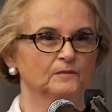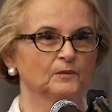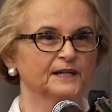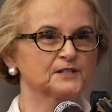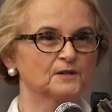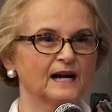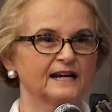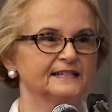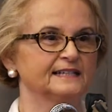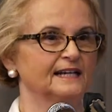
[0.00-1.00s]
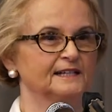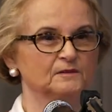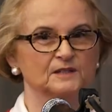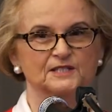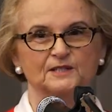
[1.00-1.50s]
we tried it, and
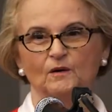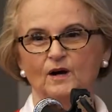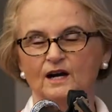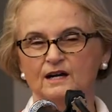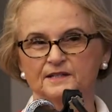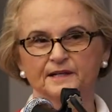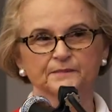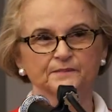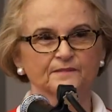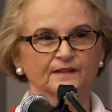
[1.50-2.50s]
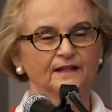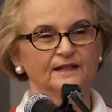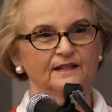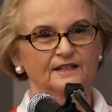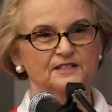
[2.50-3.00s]
it was so hard.
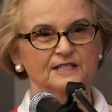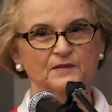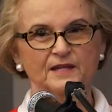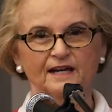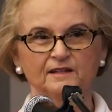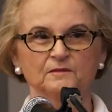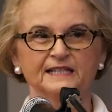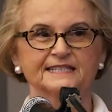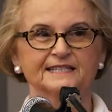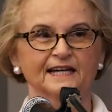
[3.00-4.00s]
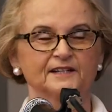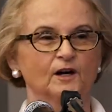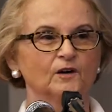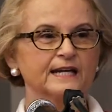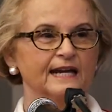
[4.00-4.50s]
So then we said,
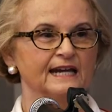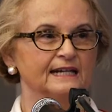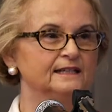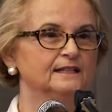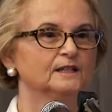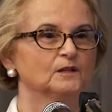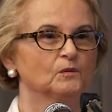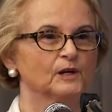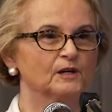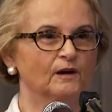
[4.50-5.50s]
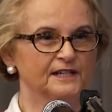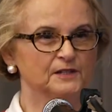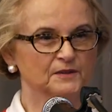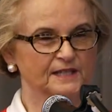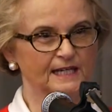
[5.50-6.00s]
okay, we're going
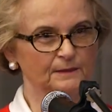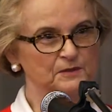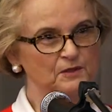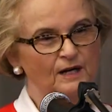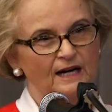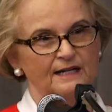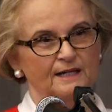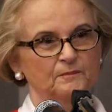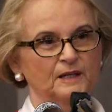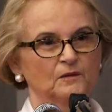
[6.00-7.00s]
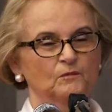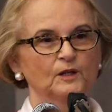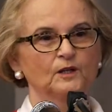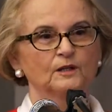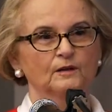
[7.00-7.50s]
to keep trying, but
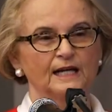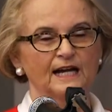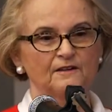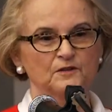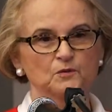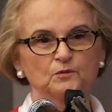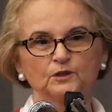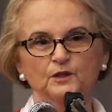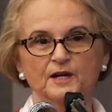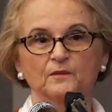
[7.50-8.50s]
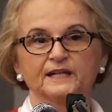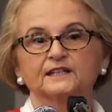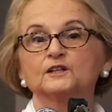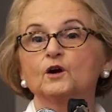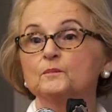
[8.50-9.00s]
we'll have a rule that we
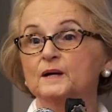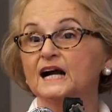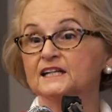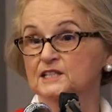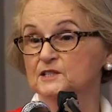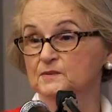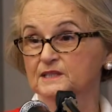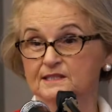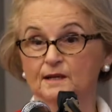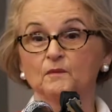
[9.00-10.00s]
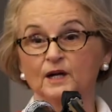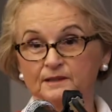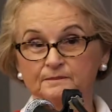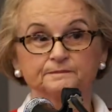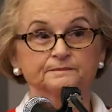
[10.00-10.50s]
can go practice with someone.